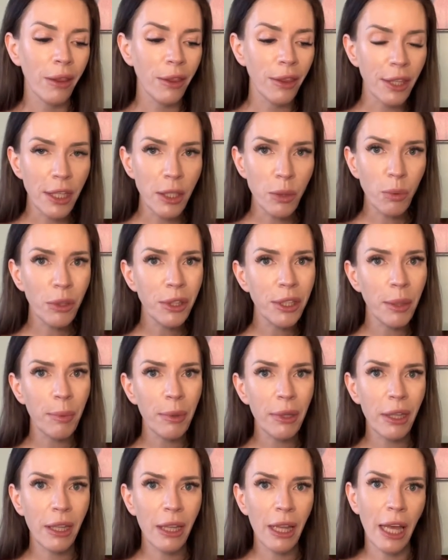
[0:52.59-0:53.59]
These will
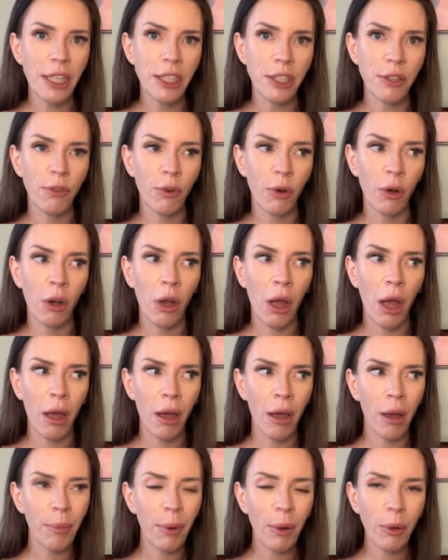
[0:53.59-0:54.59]
typically last for
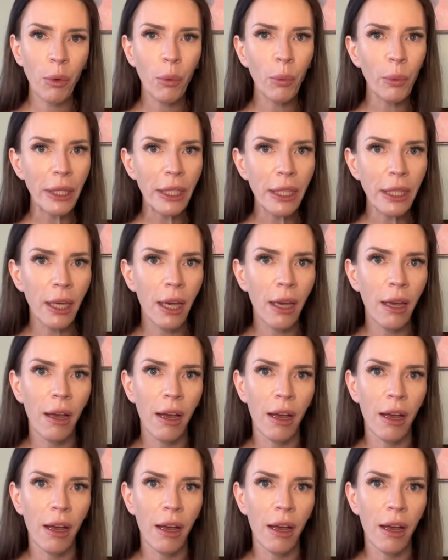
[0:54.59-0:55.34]
about a week.